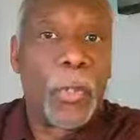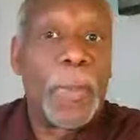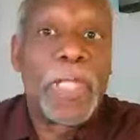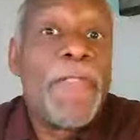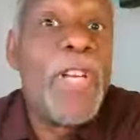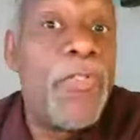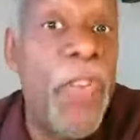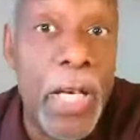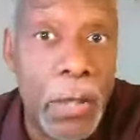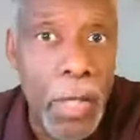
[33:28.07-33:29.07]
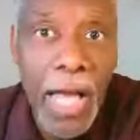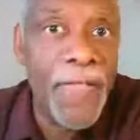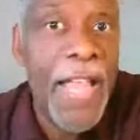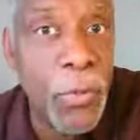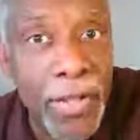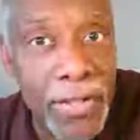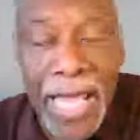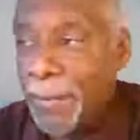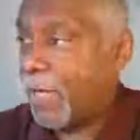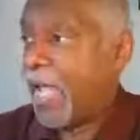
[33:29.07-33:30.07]
so he was living in fear, and that's why this
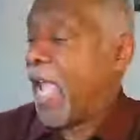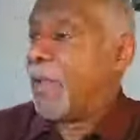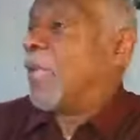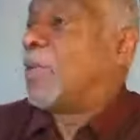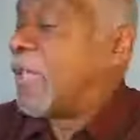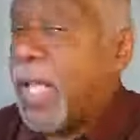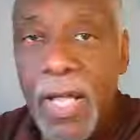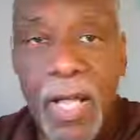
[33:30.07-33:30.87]
happened. And blah, blah, blah.